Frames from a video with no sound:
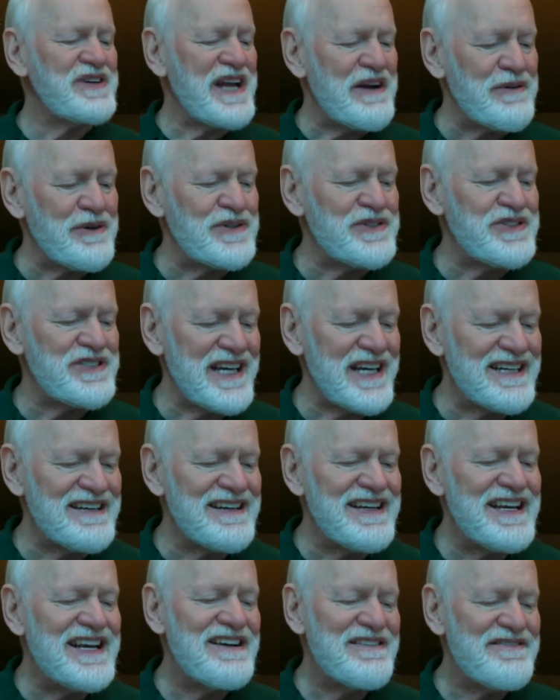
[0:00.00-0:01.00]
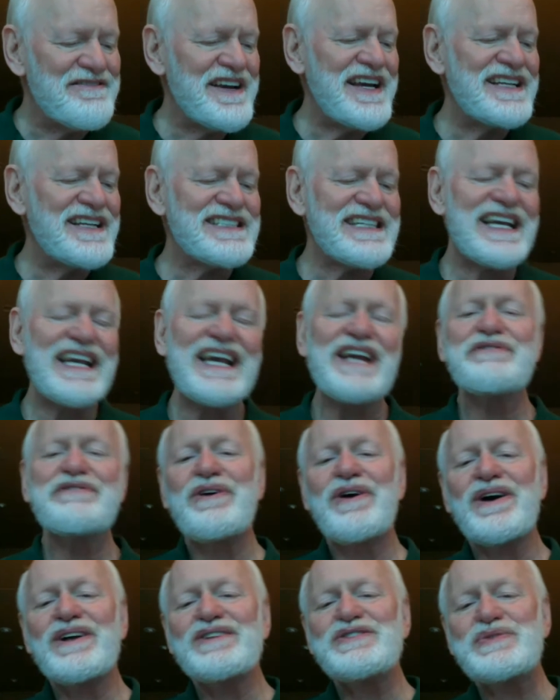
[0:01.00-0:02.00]
Neighbor, said, fate is the hand of
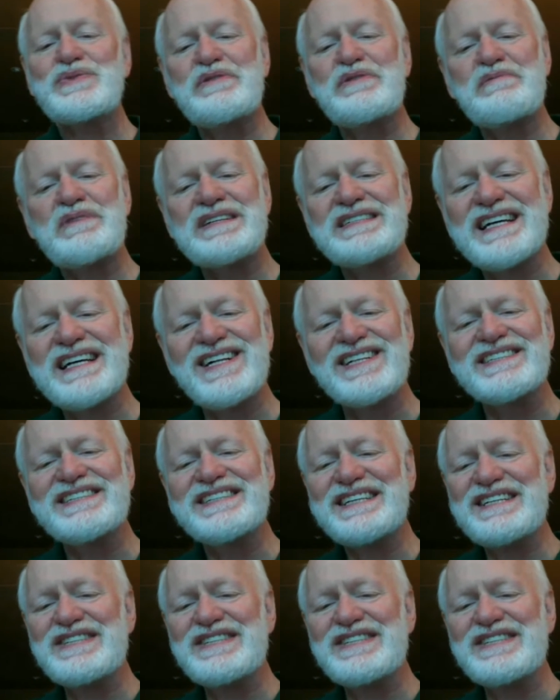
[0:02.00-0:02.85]
cards we've been dealt,